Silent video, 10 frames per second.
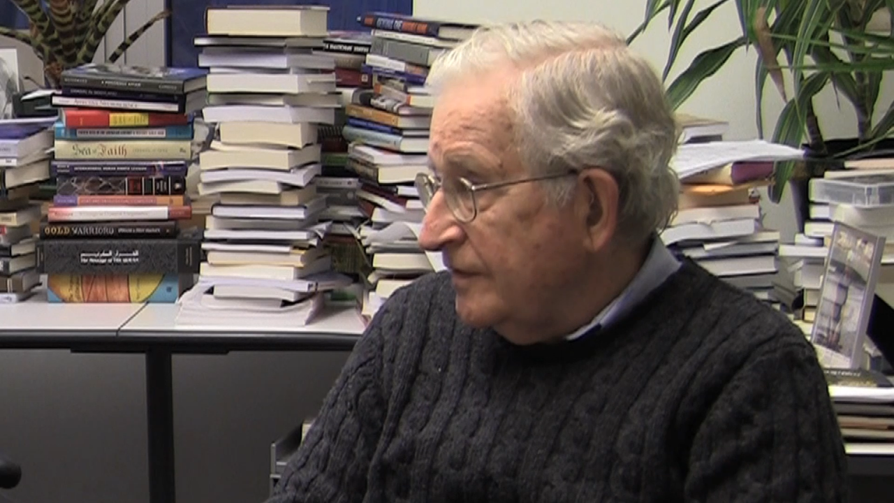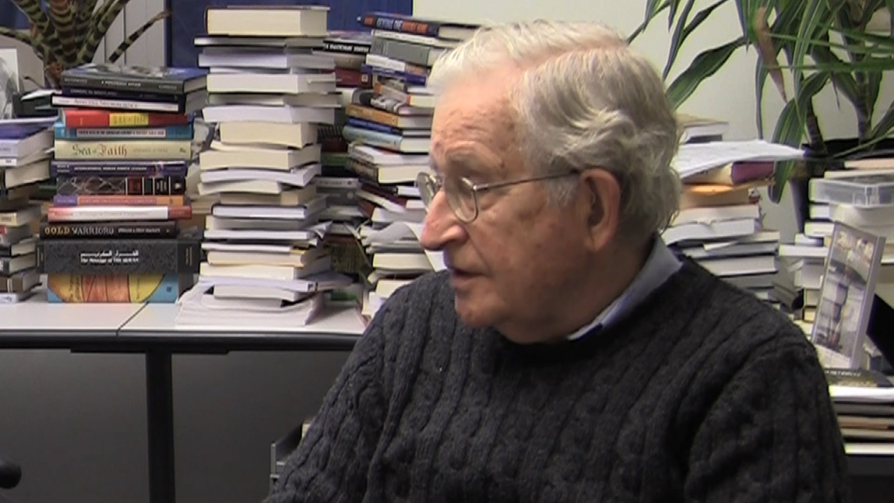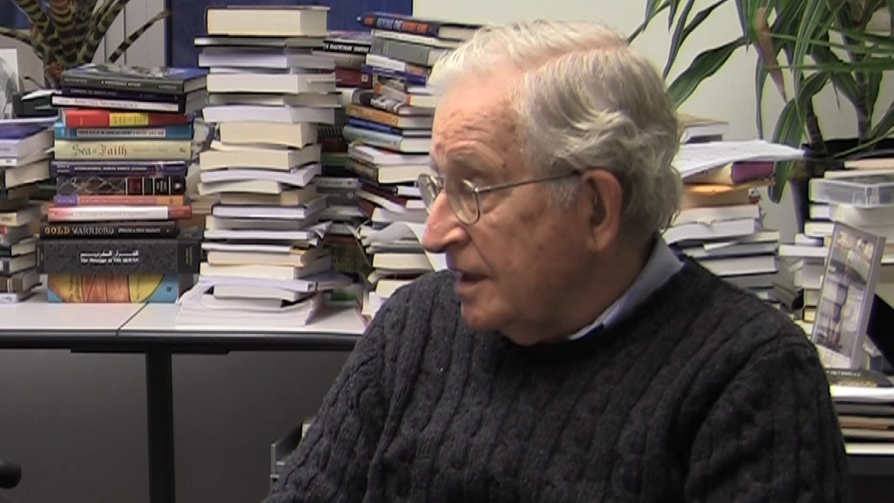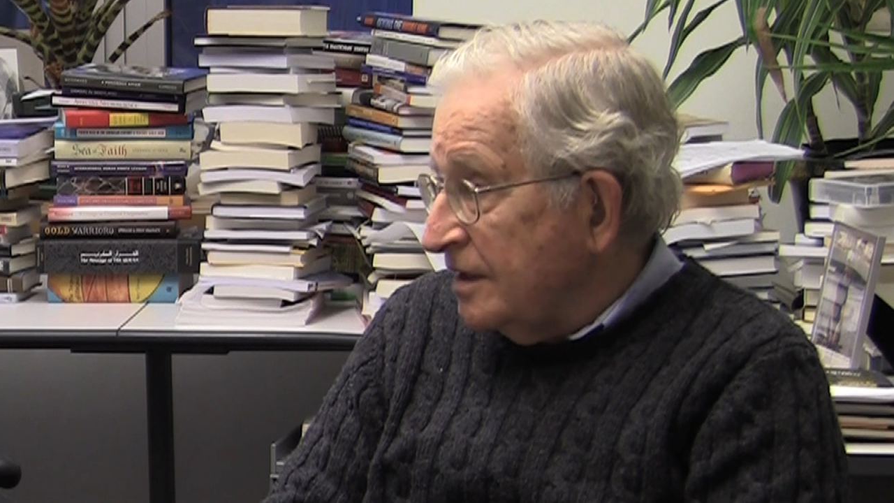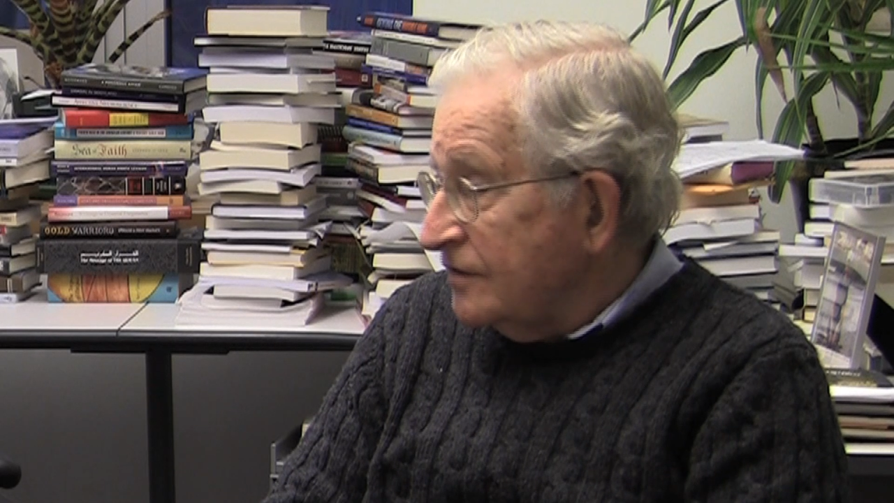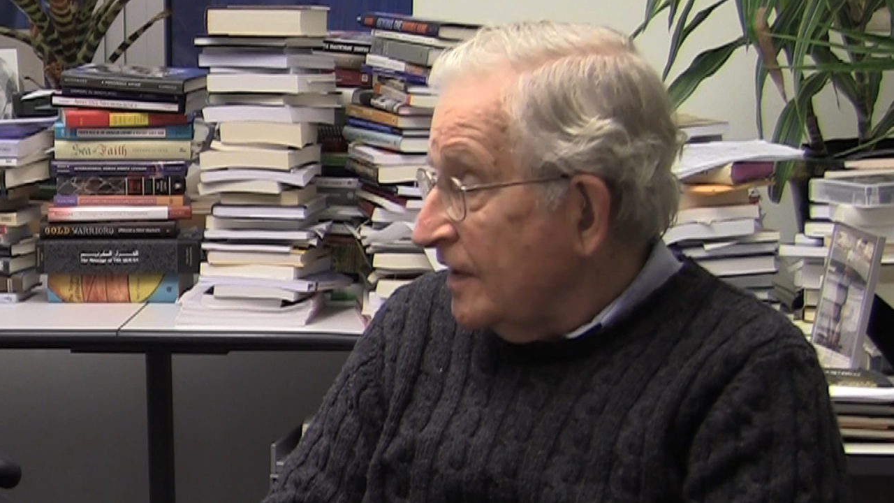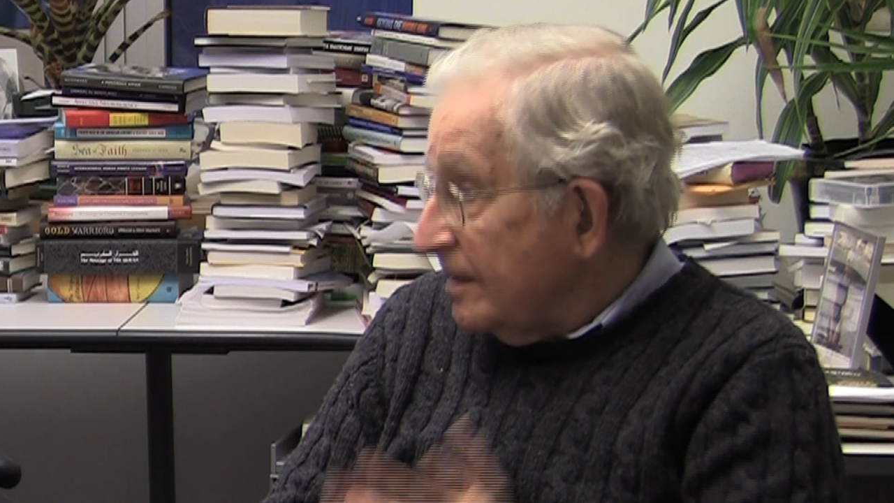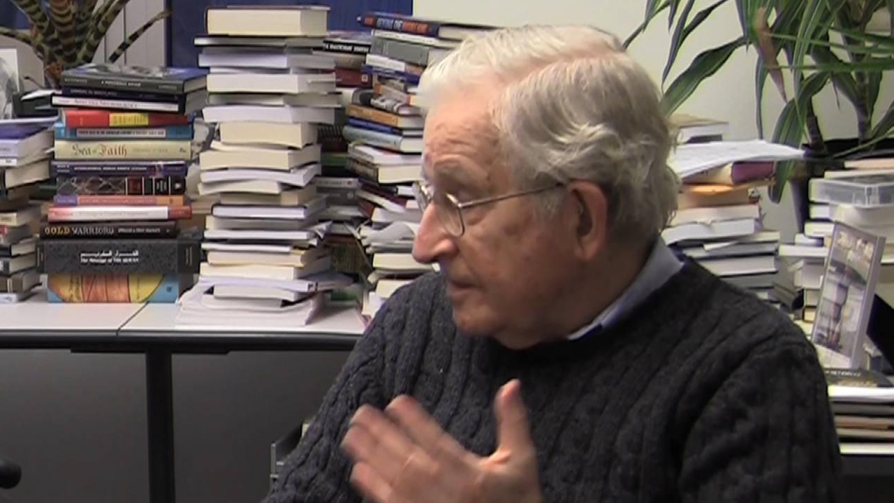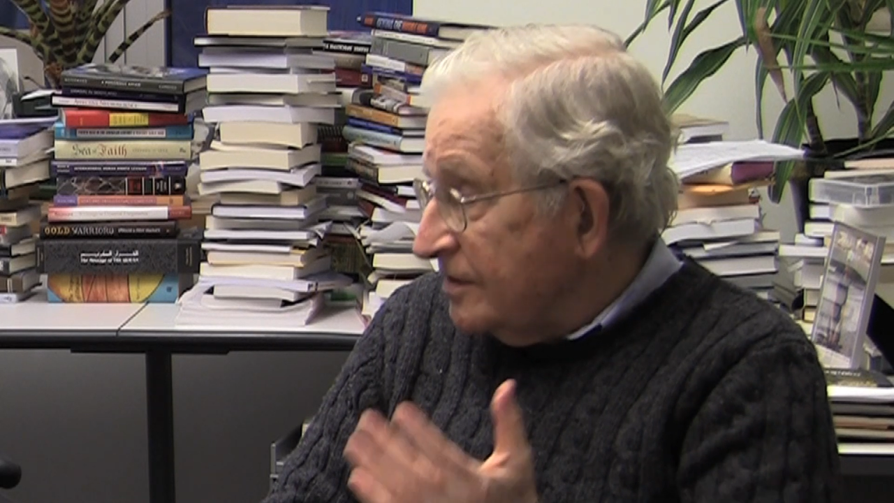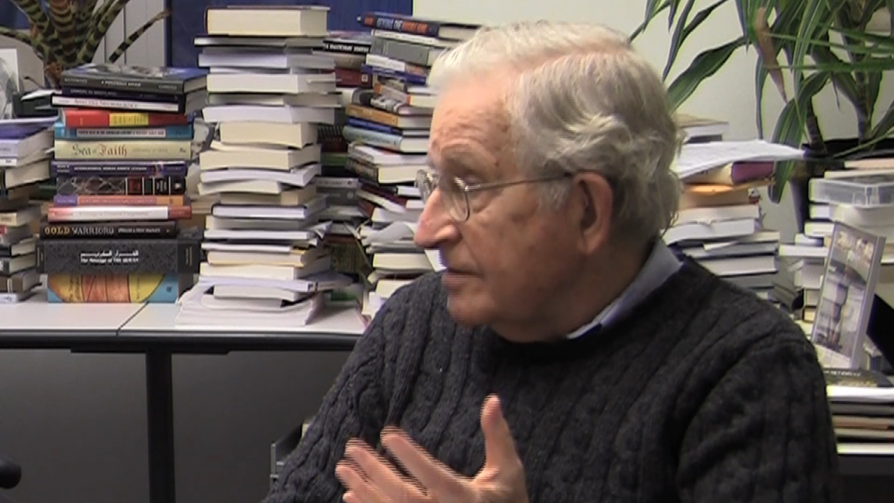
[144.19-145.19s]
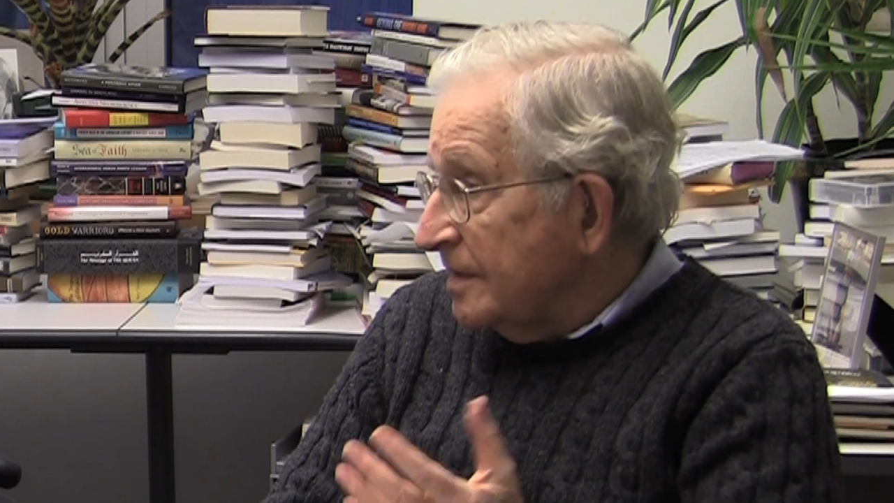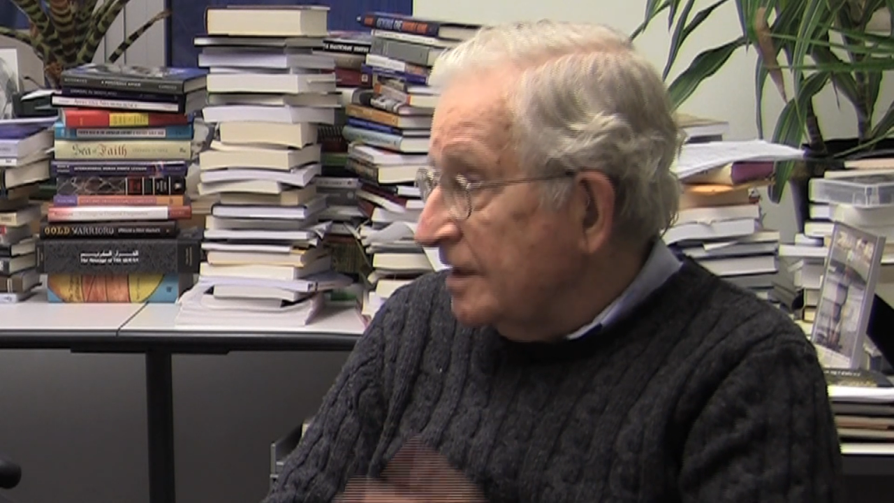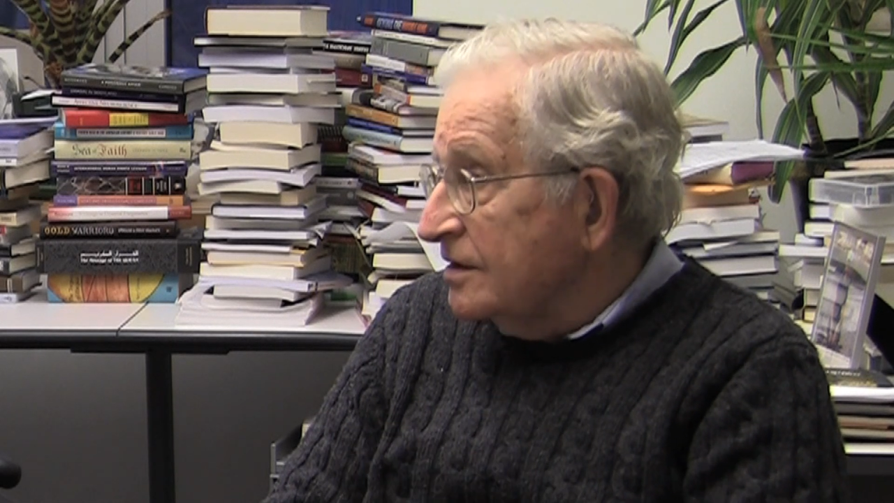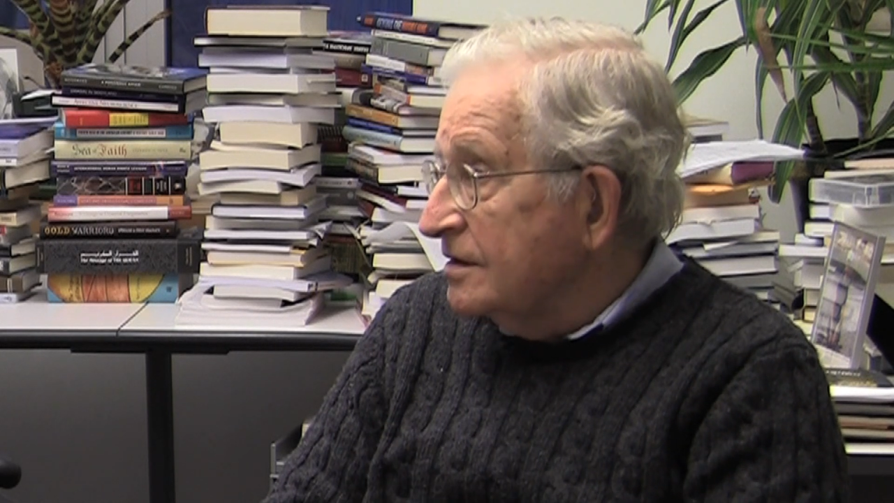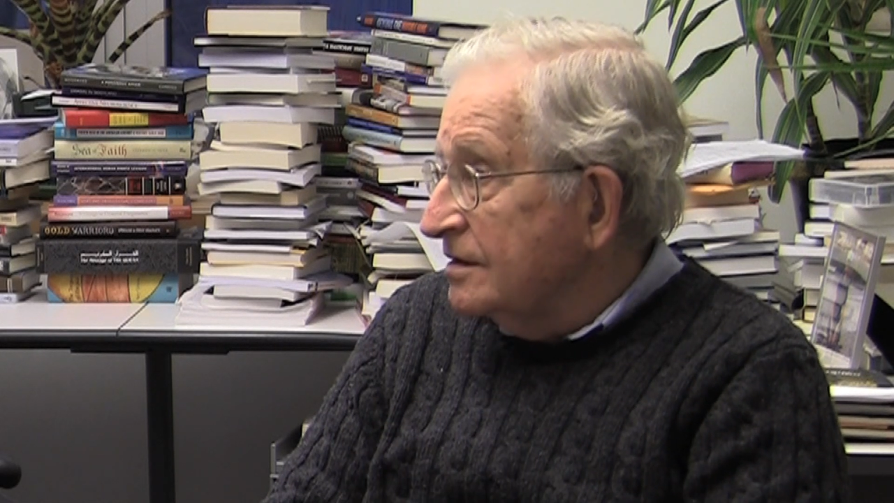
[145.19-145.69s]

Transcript: Chinese famine, is the